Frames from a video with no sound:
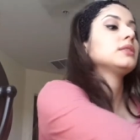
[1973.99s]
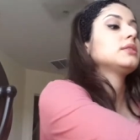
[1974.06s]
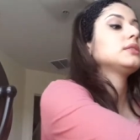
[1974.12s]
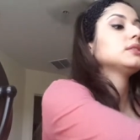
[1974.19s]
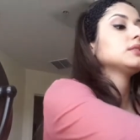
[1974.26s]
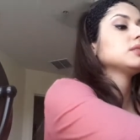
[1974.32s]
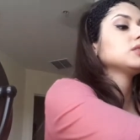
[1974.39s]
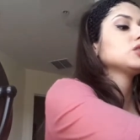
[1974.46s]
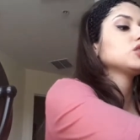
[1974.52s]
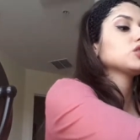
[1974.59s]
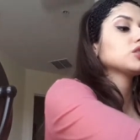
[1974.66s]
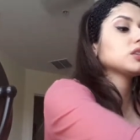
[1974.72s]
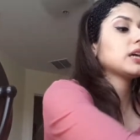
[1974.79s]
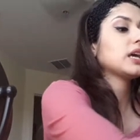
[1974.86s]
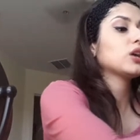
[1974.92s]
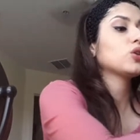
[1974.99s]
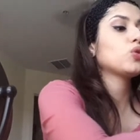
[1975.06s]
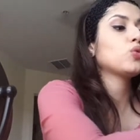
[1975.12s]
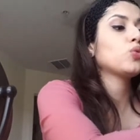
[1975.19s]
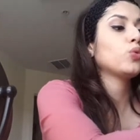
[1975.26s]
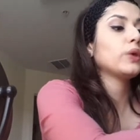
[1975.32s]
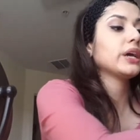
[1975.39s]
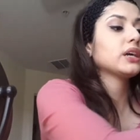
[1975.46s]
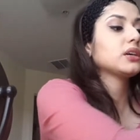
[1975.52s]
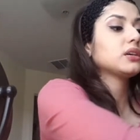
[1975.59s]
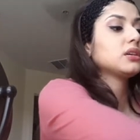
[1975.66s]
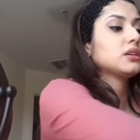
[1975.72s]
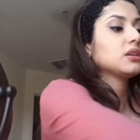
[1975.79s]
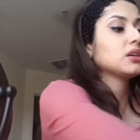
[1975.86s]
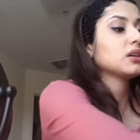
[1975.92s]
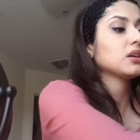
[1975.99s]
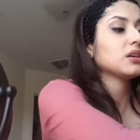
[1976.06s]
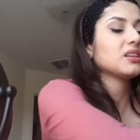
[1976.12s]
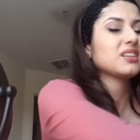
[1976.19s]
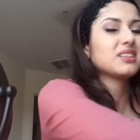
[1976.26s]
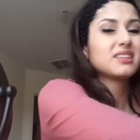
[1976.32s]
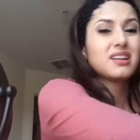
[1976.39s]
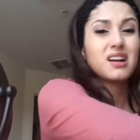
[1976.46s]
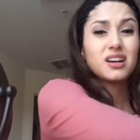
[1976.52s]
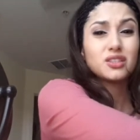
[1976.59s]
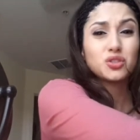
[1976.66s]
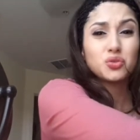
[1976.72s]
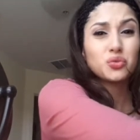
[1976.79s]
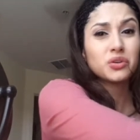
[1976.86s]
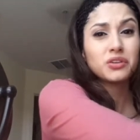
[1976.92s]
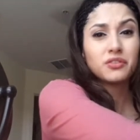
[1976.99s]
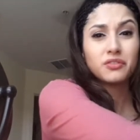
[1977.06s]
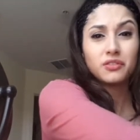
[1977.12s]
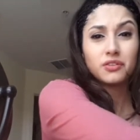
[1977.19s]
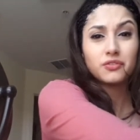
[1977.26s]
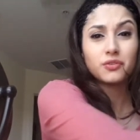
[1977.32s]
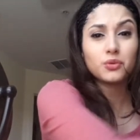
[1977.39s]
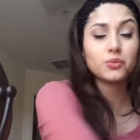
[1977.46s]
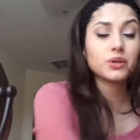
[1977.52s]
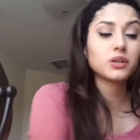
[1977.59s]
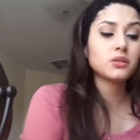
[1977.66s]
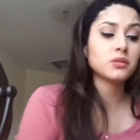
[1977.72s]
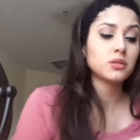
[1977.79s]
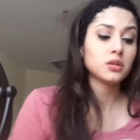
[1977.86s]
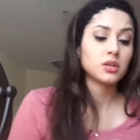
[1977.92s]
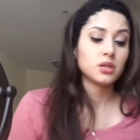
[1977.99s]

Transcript: This is just a quick contour, if you will.